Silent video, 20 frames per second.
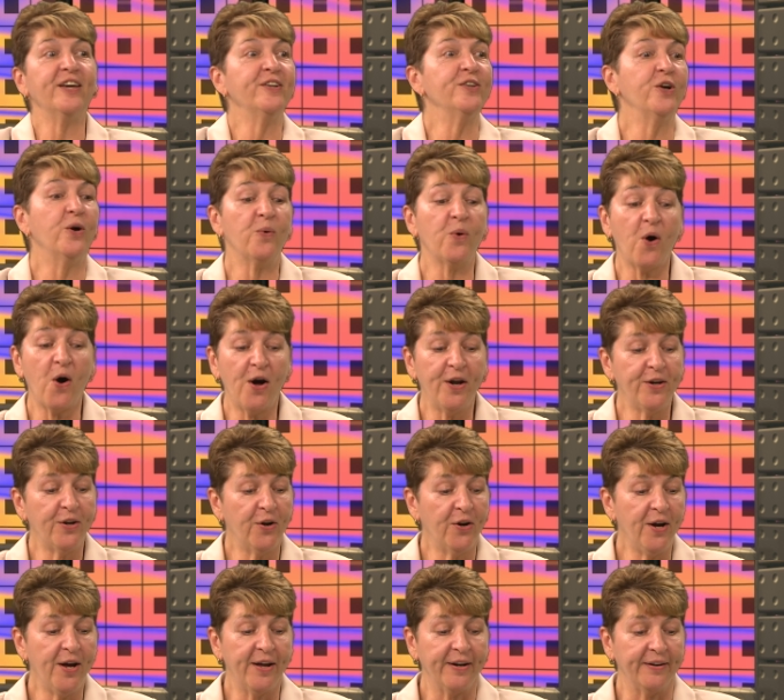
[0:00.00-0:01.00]
can go on
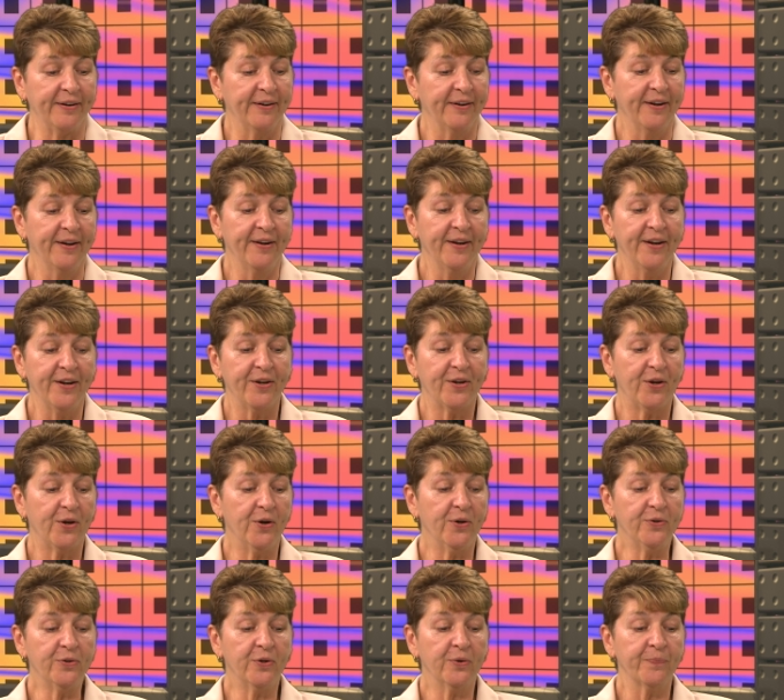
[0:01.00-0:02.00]
and on. You
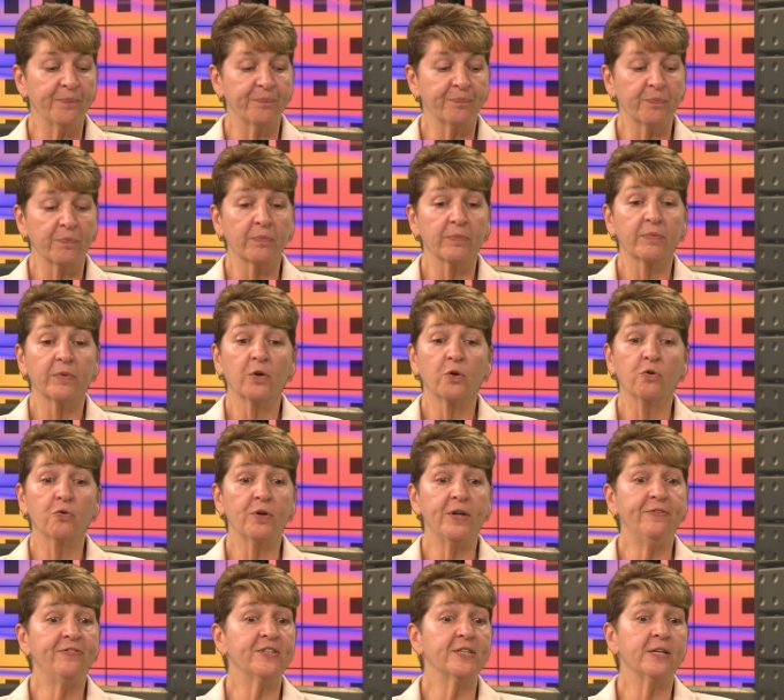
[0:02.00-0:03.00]
know,
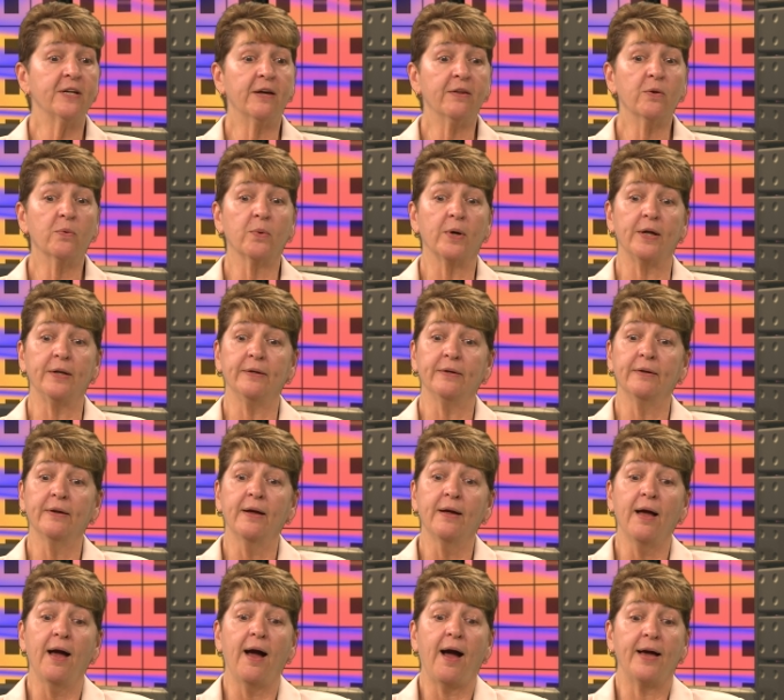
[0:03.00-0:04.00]
grief's another one.
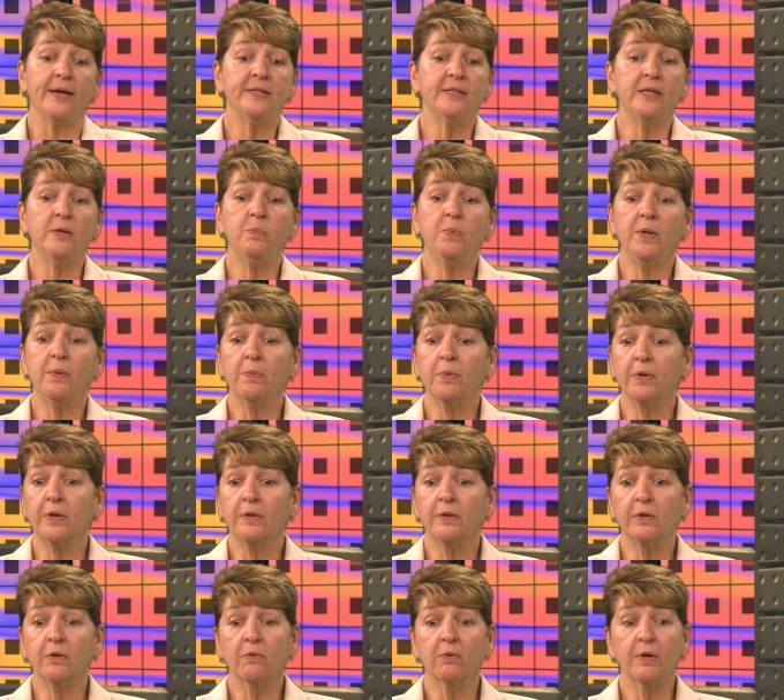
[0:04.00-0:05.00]
I see people
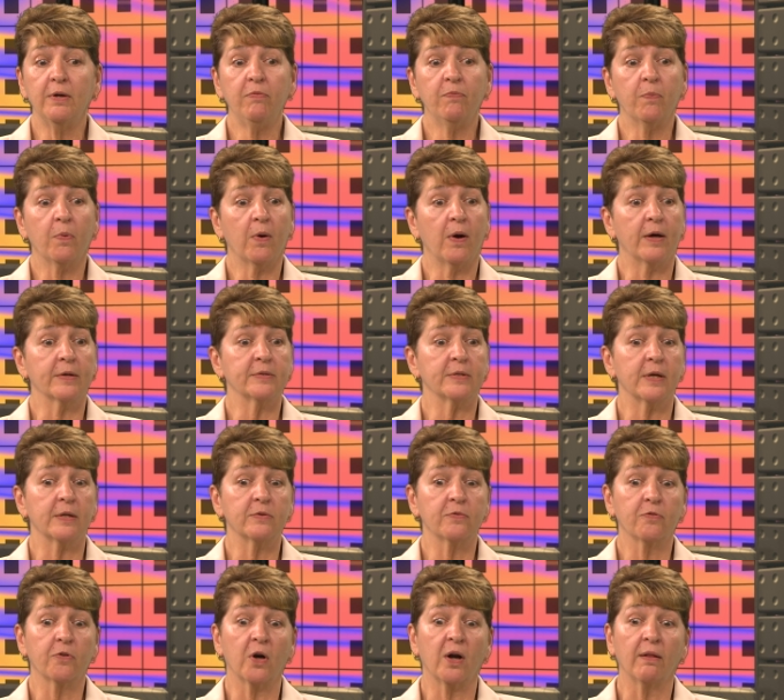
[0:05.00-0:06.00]
in the grief
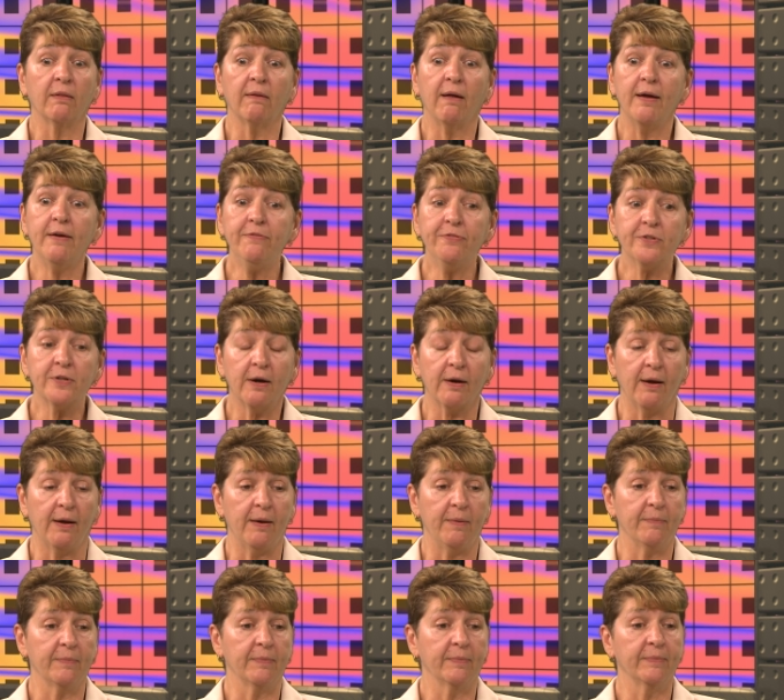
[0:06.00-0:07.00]
process for a
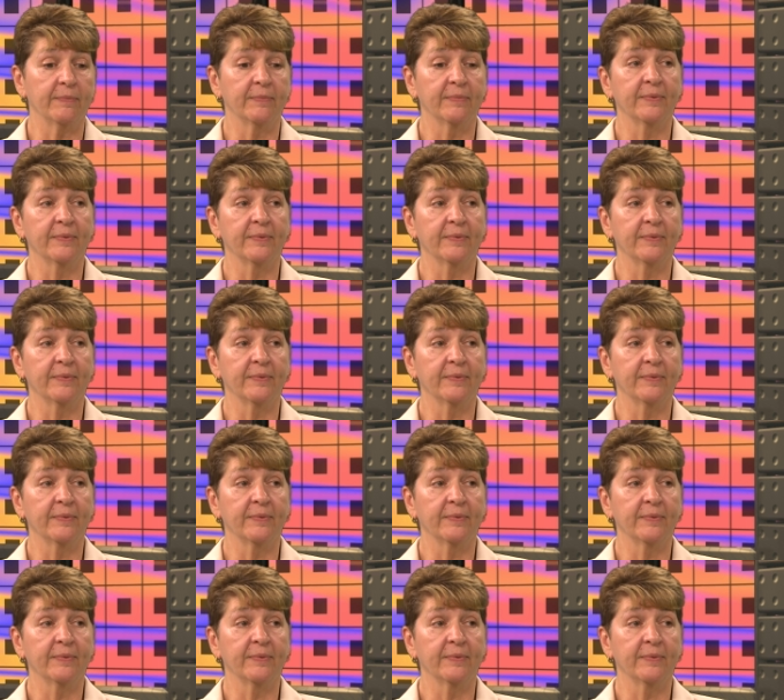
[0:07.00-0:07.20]
lifetime.